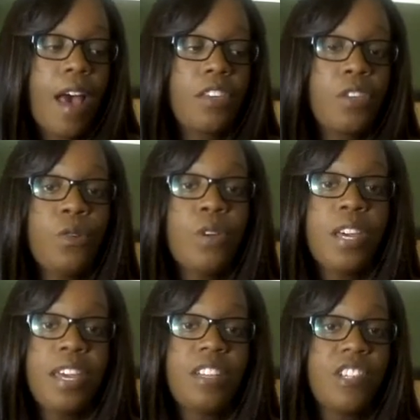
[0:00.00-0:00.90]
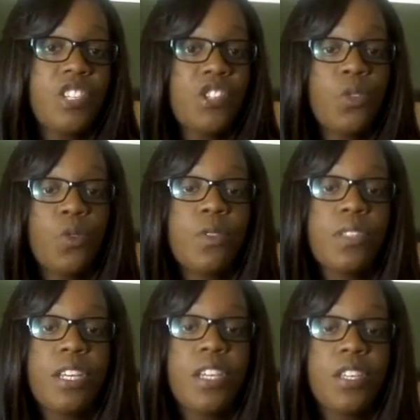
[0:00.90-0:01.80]
you could just use
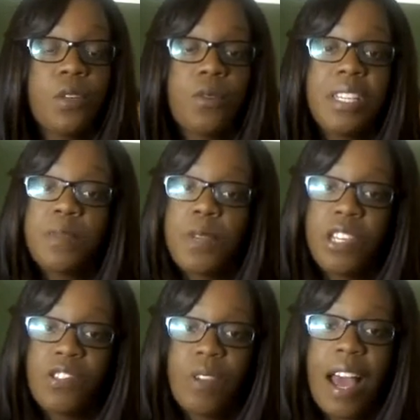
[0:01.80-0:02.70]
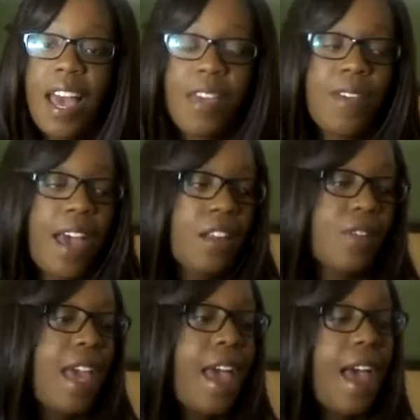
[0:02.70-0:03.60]
the USB drive. I don't
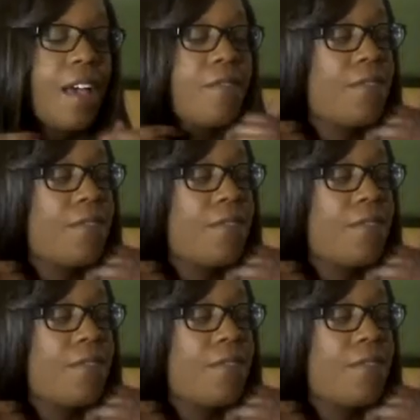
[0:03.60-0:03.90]
have